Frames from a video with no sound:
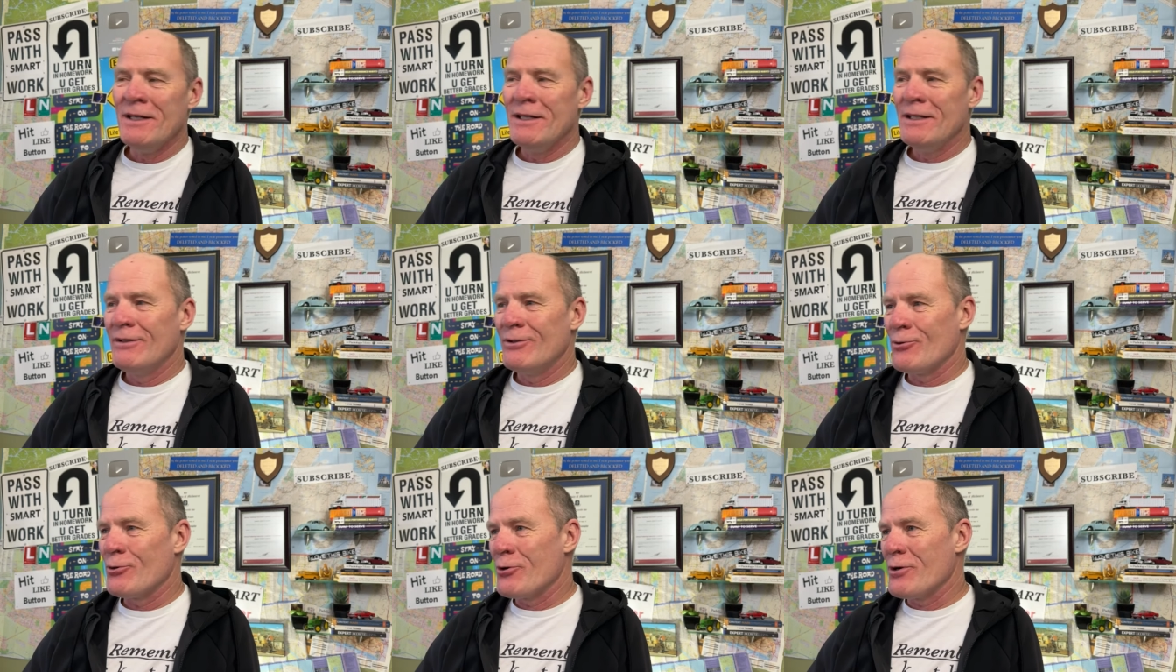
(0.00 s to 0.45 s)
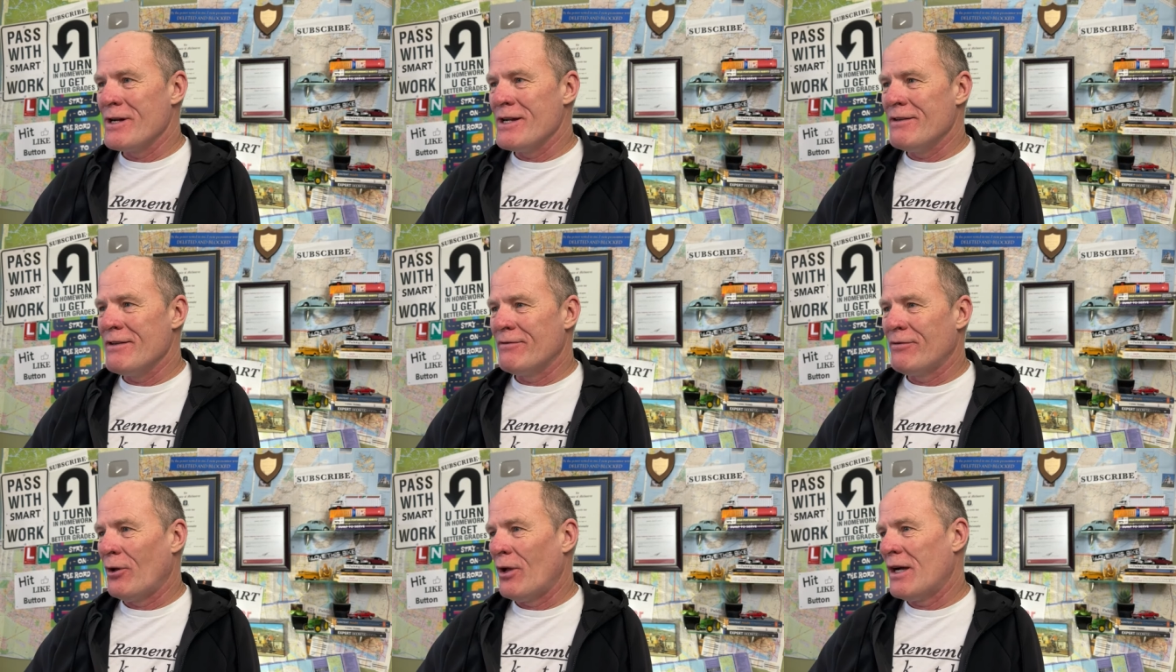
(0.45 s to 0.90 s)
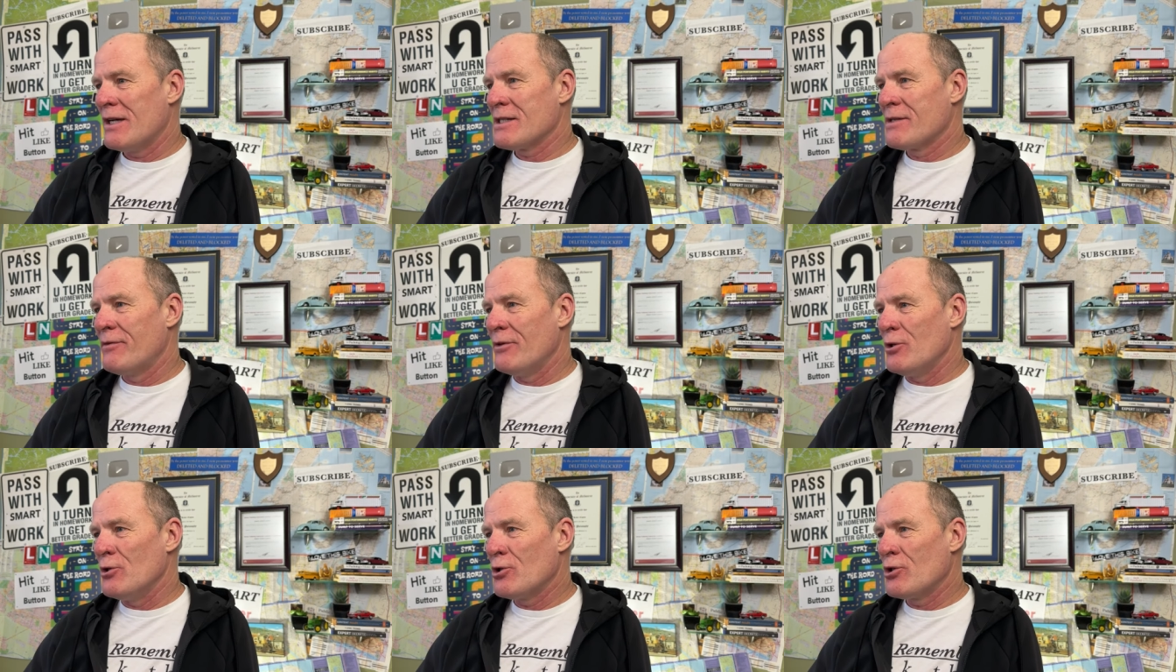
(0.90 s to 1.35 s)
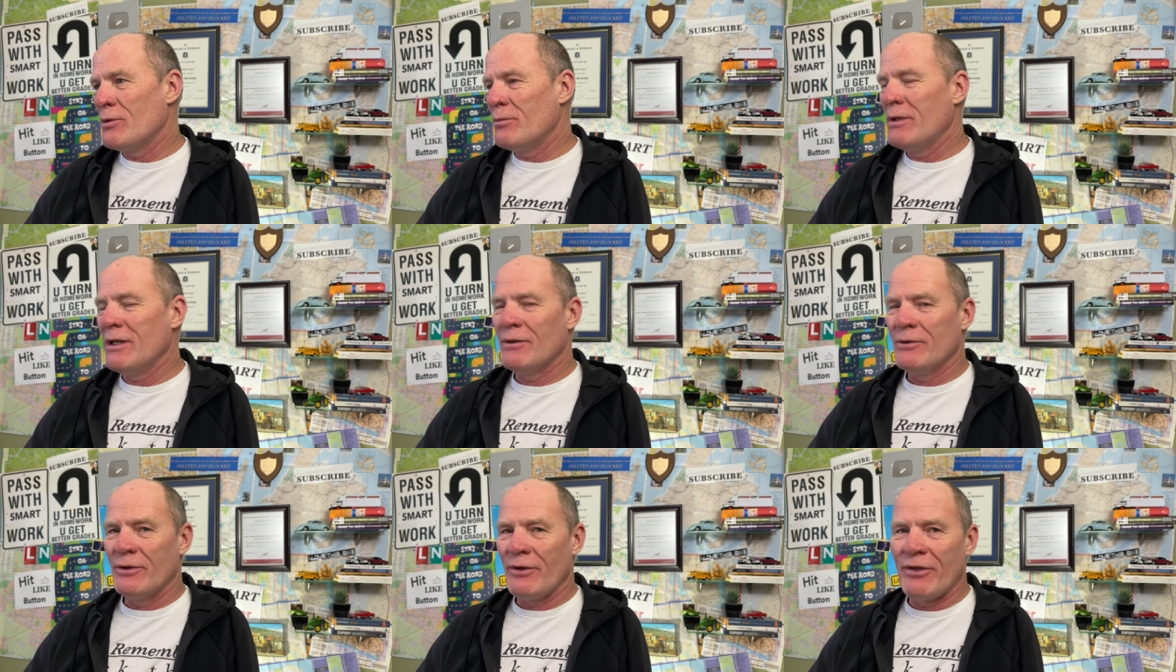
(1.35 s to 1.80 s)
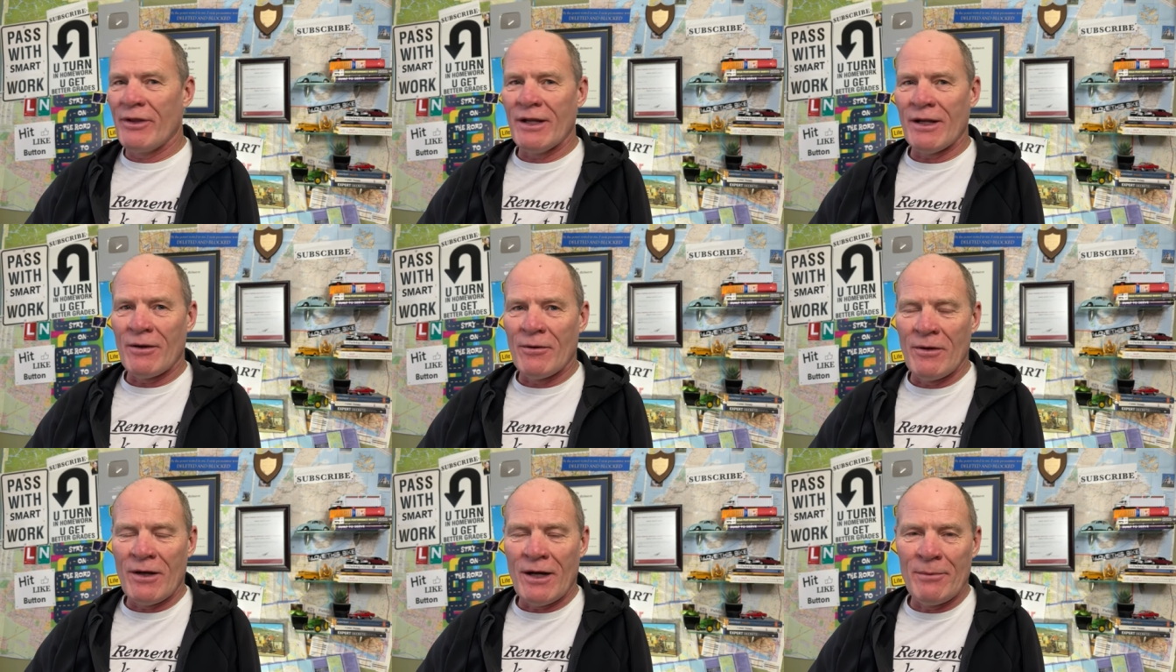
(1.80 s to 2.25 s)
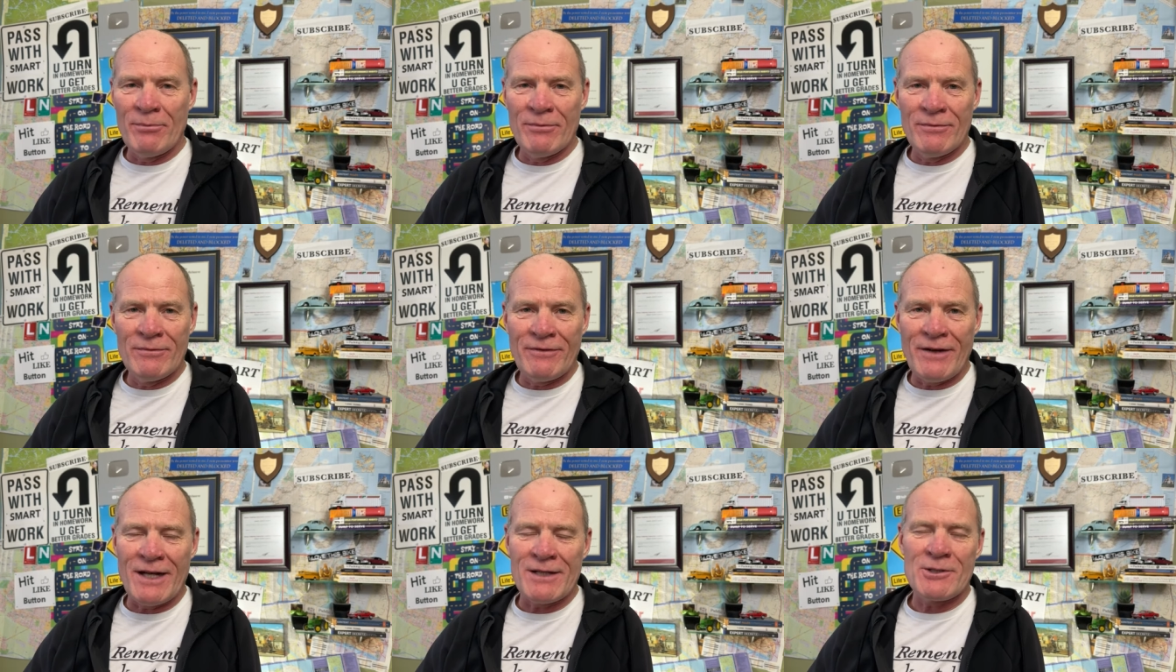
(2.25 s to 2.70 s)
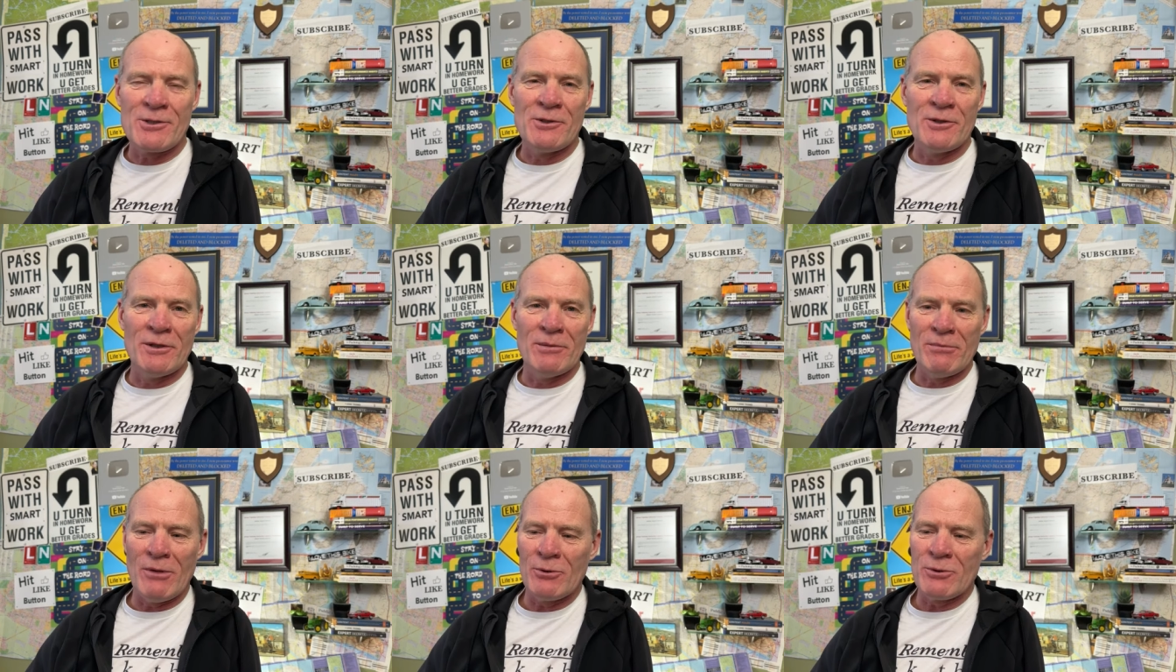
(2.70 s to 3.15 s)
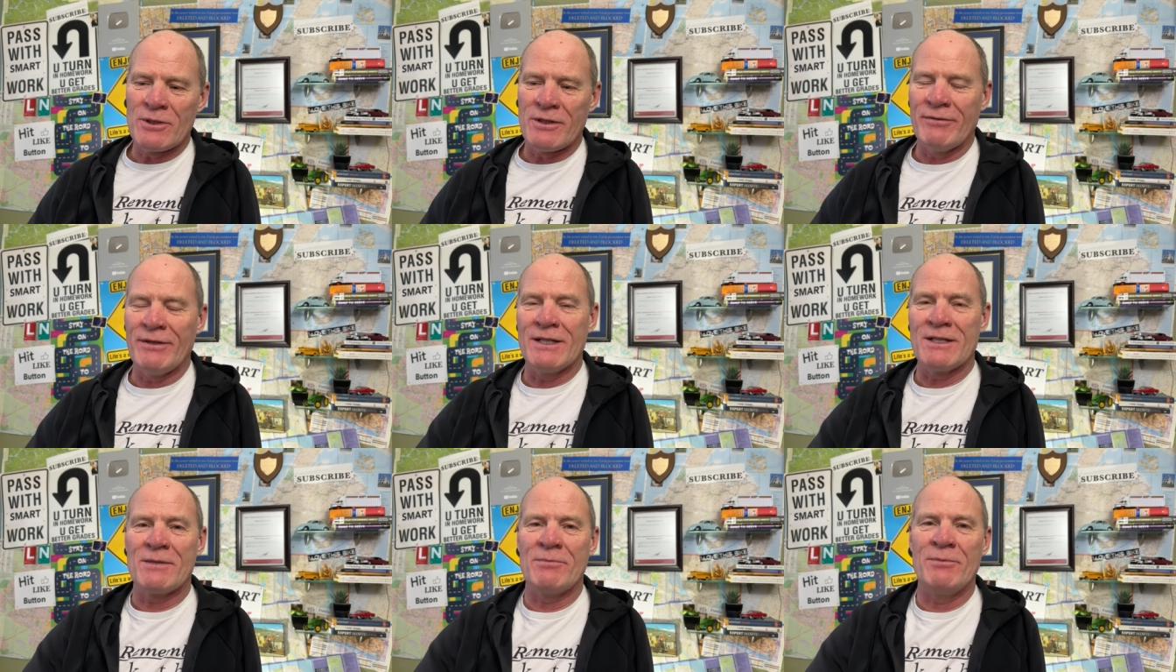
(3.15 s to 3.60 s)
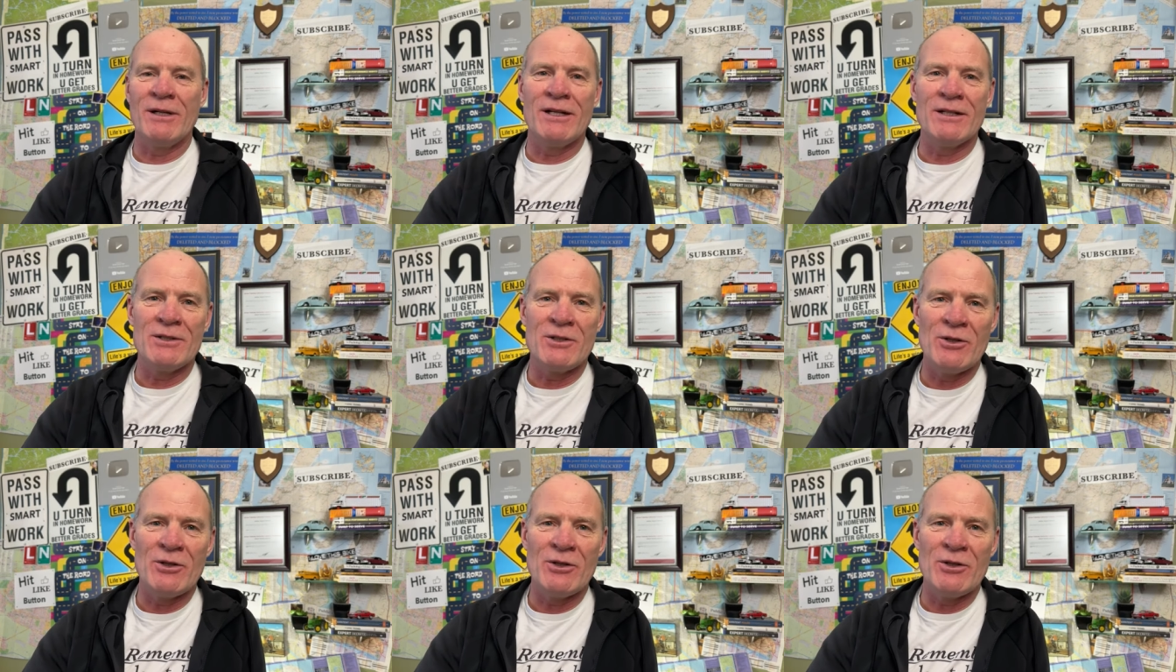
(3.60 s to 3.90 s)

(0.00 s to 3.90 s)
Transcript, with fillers: Degree in philosophy, you should be able to think a lot faster than most of us because,